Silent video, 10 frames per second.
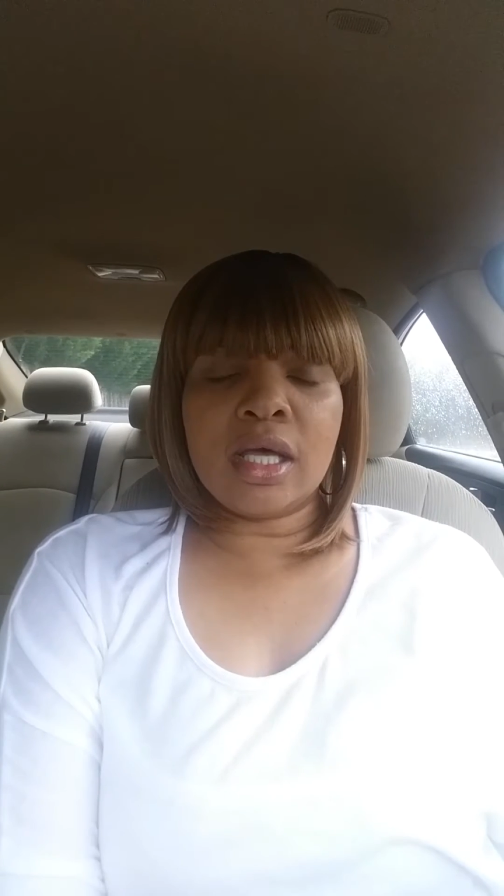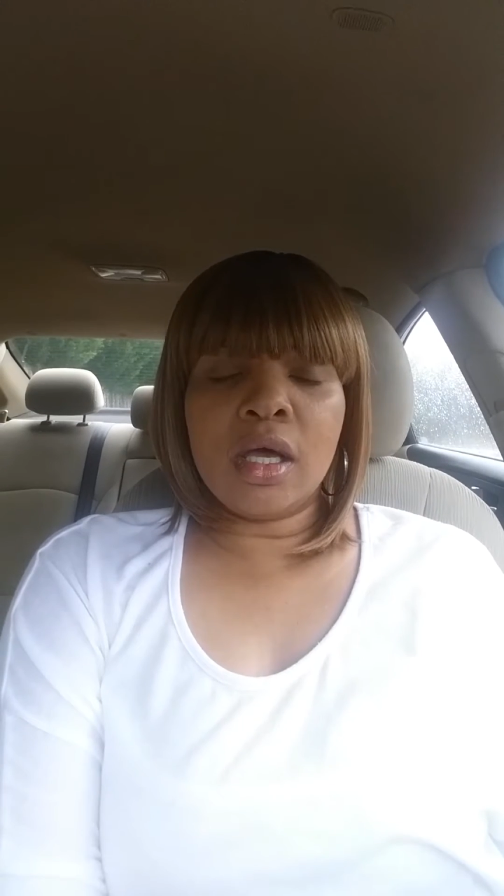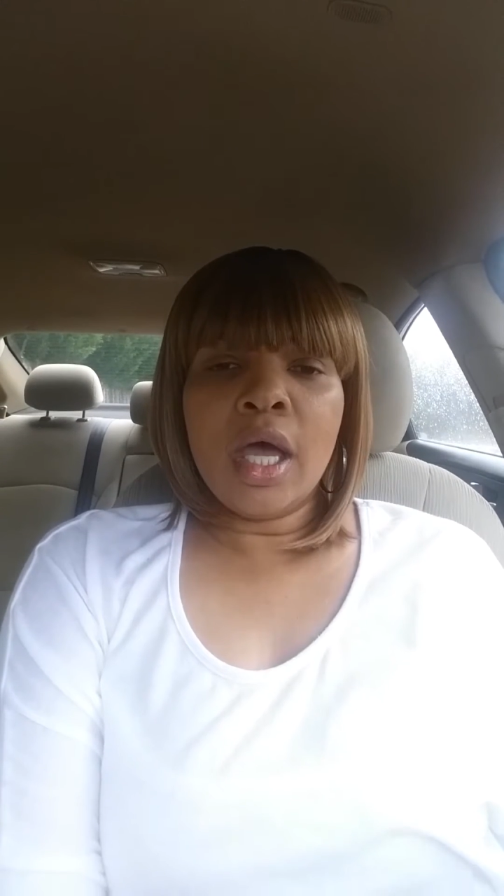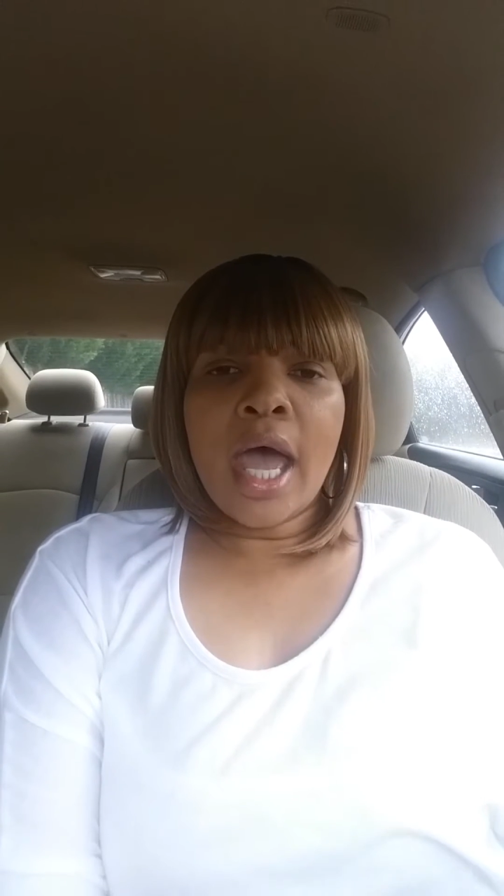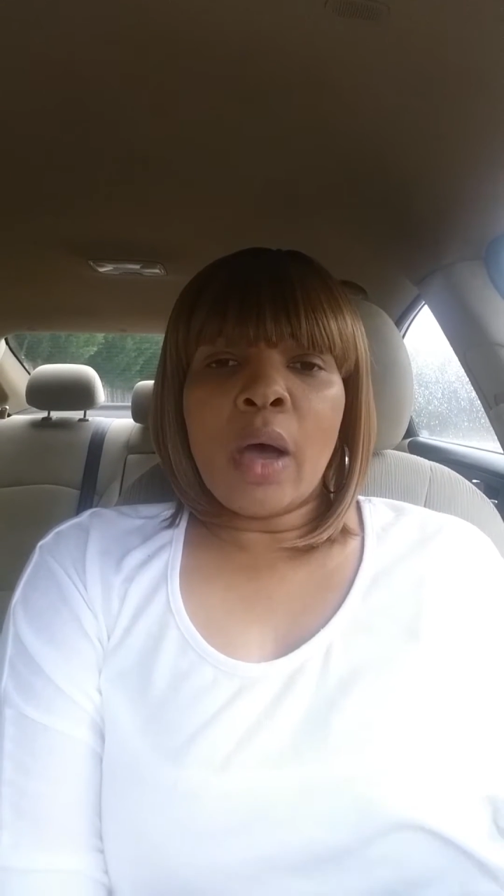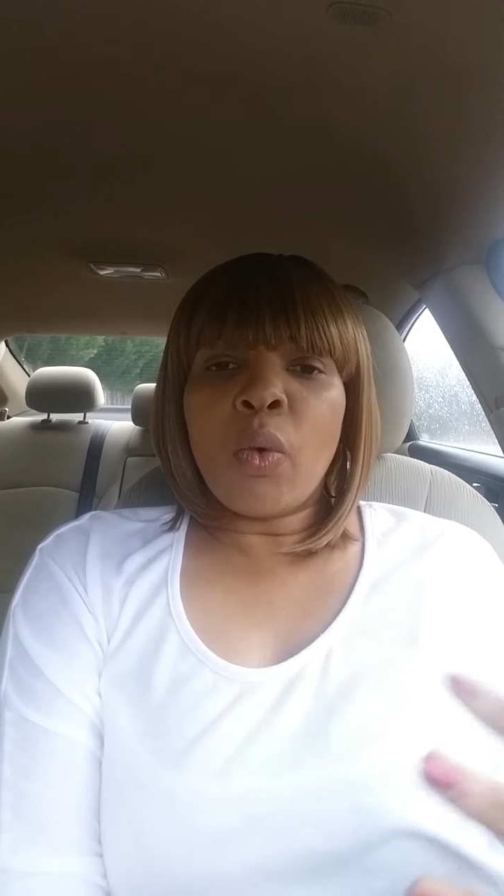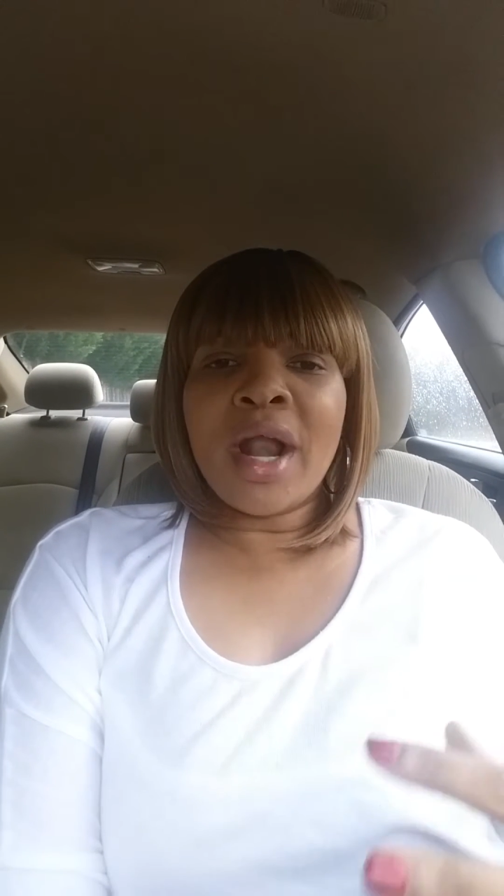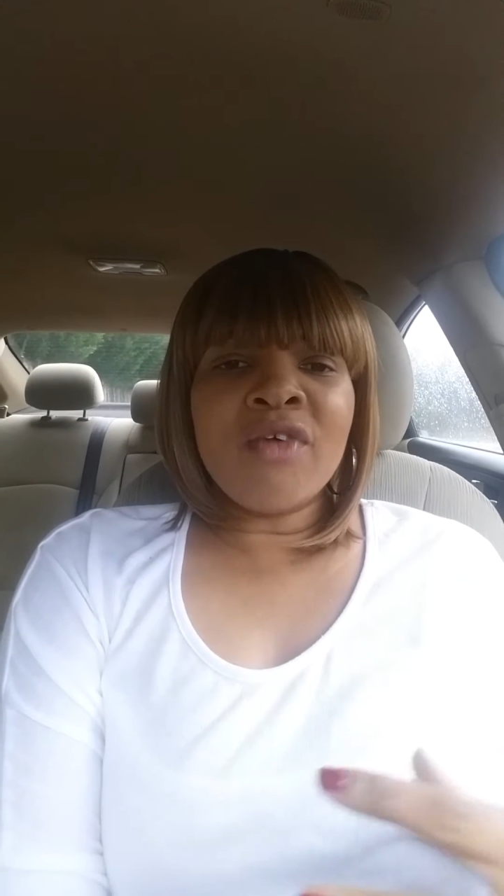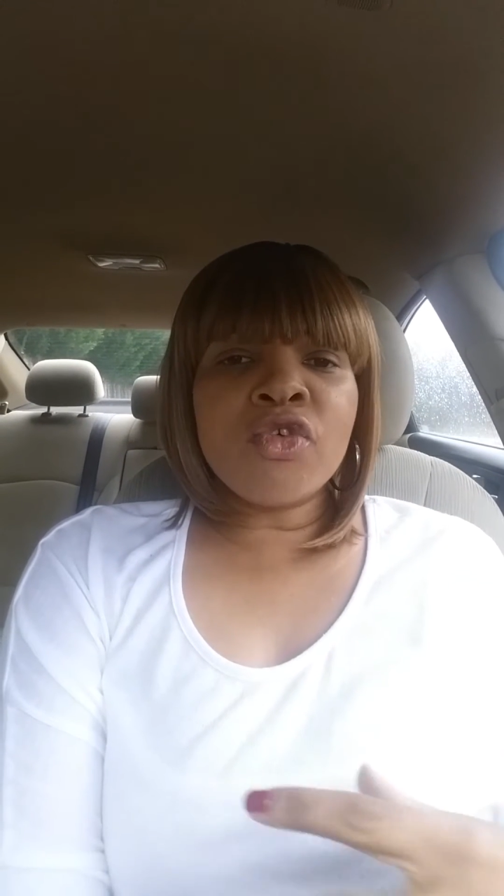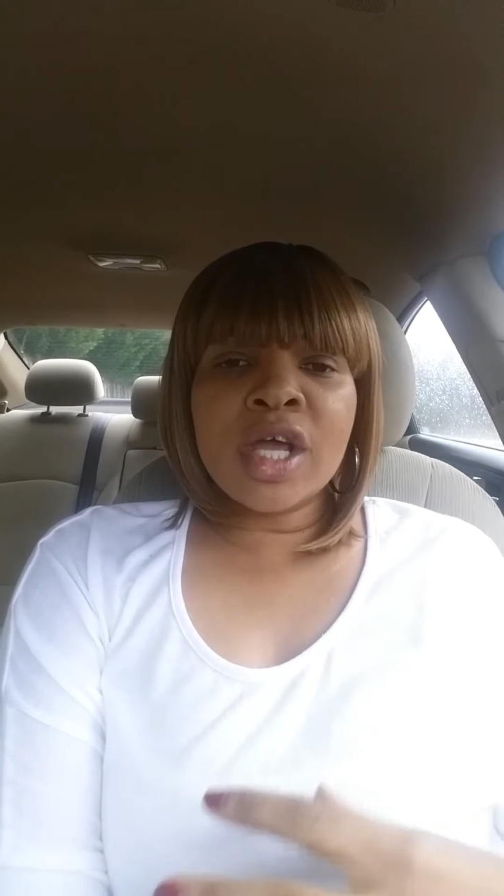it,
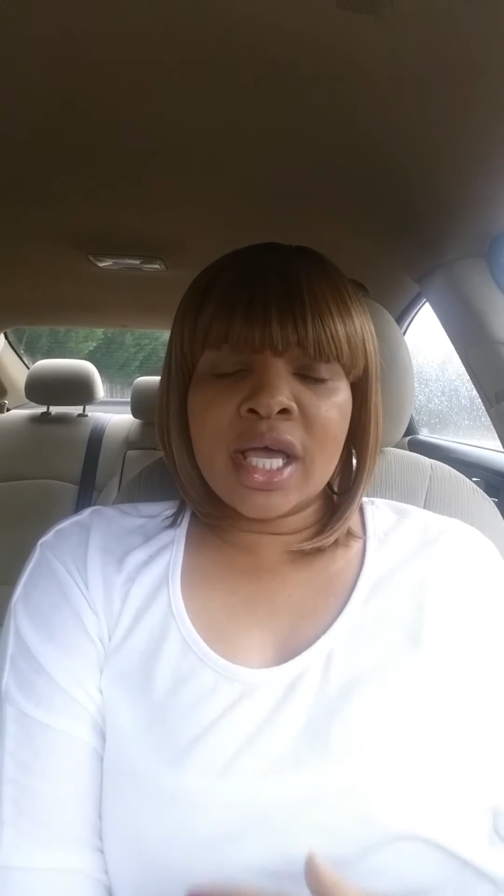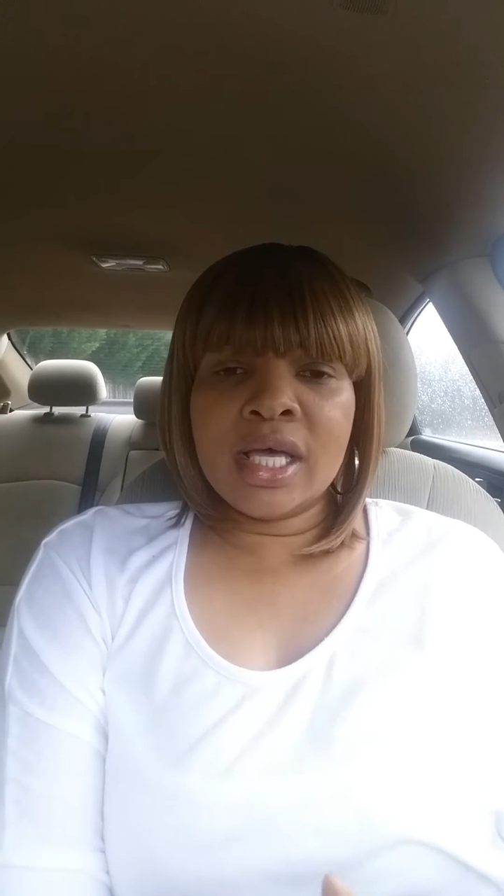whatever it